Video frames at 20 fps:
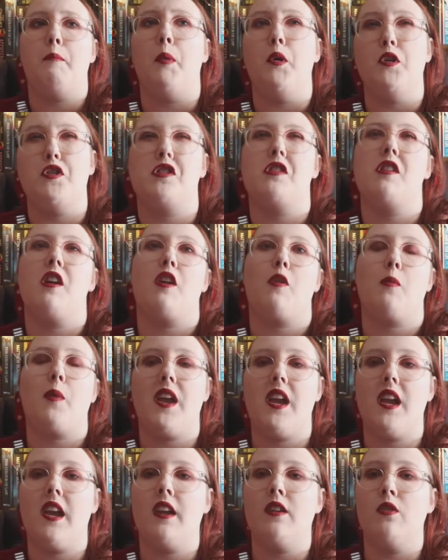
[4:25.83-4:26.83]
pushing her
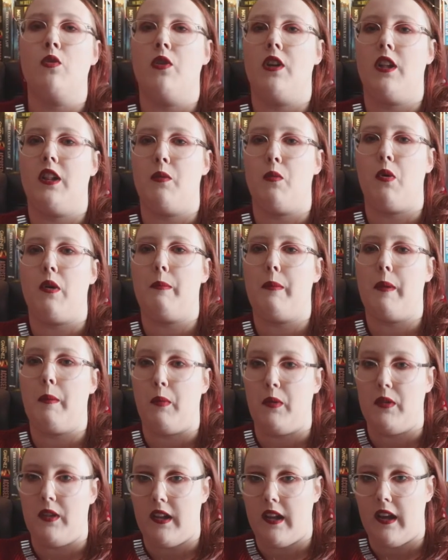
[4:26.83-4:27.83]
away and not really wanting
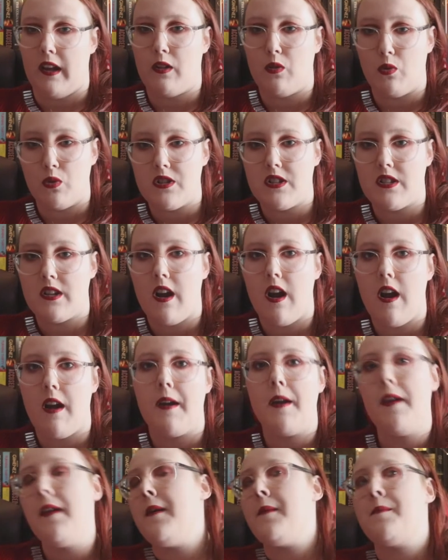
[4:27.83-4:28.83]
people to get close to
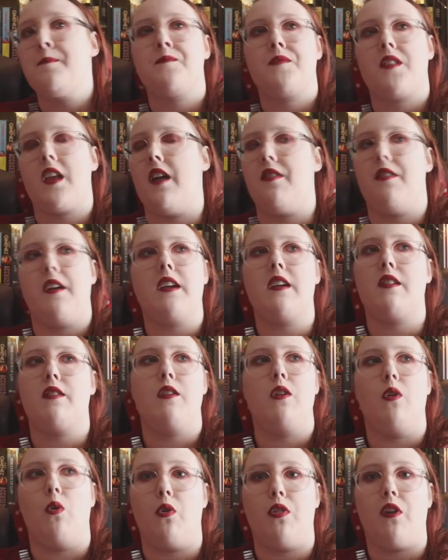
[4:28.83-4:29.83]
her, I think
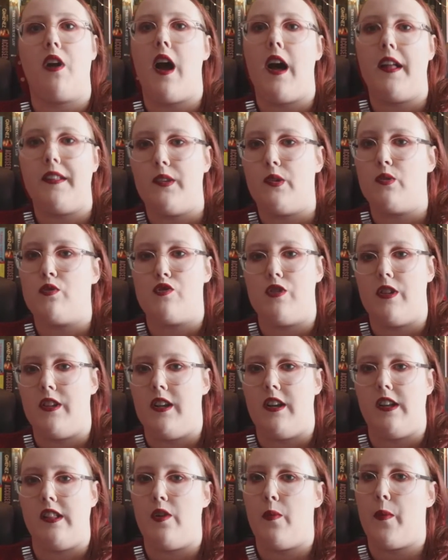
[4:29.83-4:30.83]
the author handles
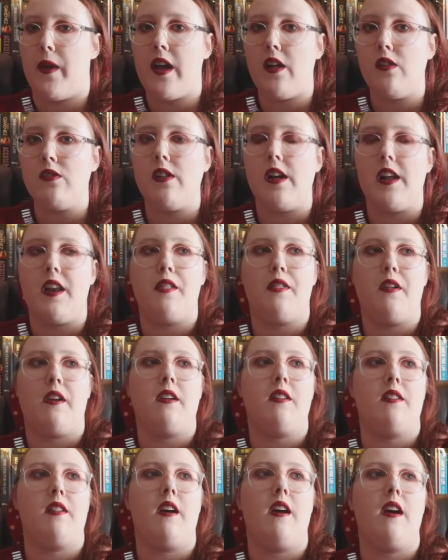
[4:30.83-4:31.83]
really, really well. And I
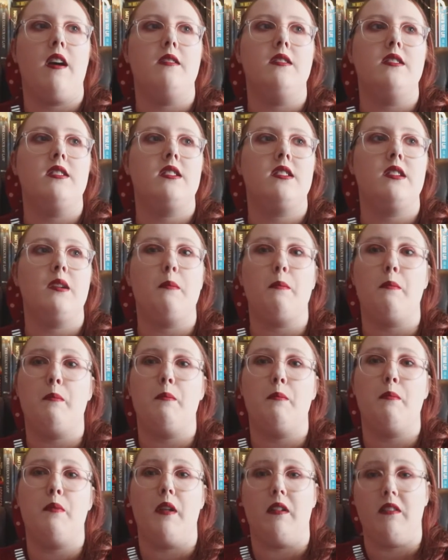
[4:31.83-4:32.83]
think that it's
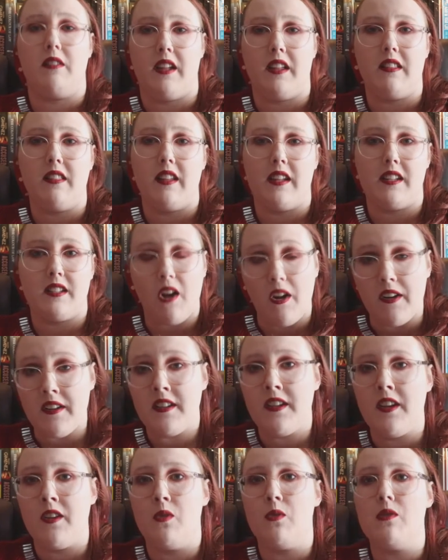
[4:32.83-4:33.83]
brilliantly
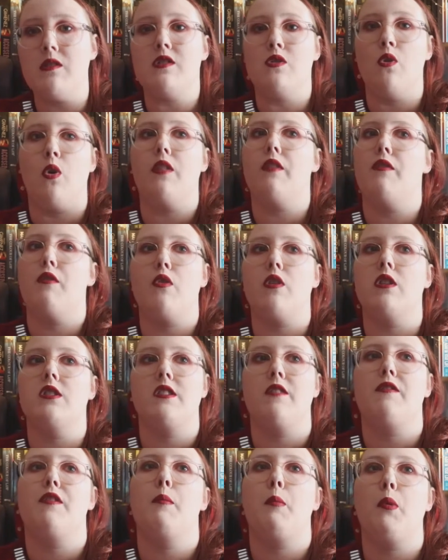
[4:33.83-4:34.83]
done. You know, it's not the
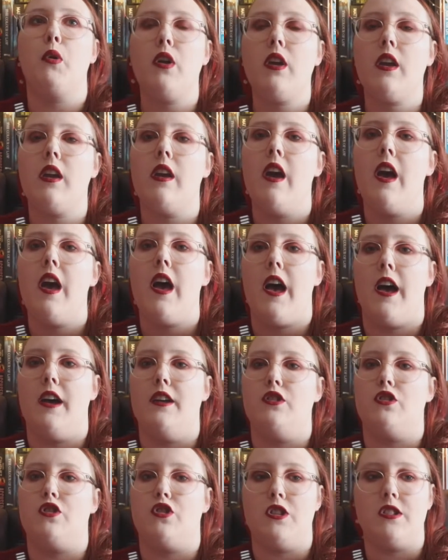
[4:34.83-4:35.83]
focus of the book,
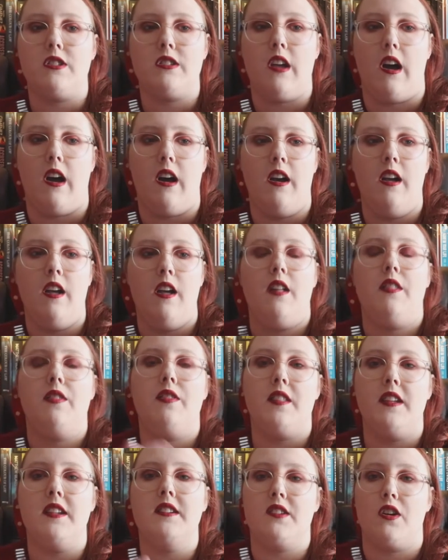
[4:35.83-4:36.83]
it is just
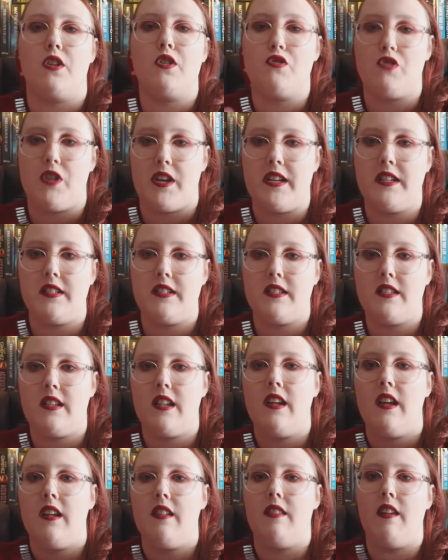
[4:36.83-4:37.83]
these are traits
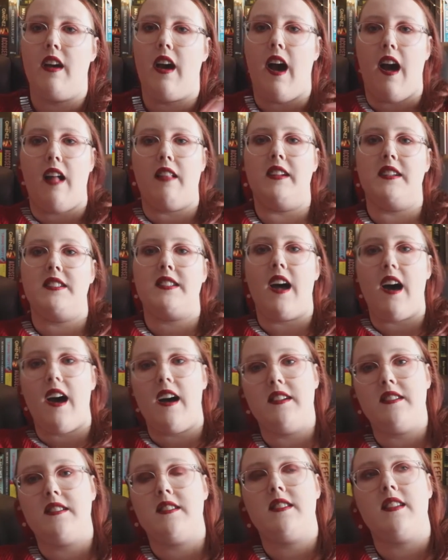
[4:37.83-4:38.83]
that Alice
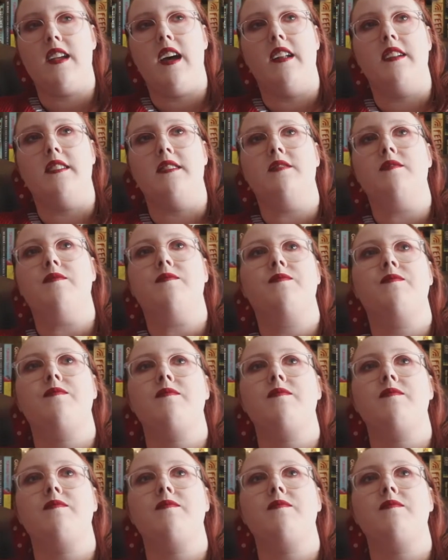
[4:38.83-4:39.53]
has, and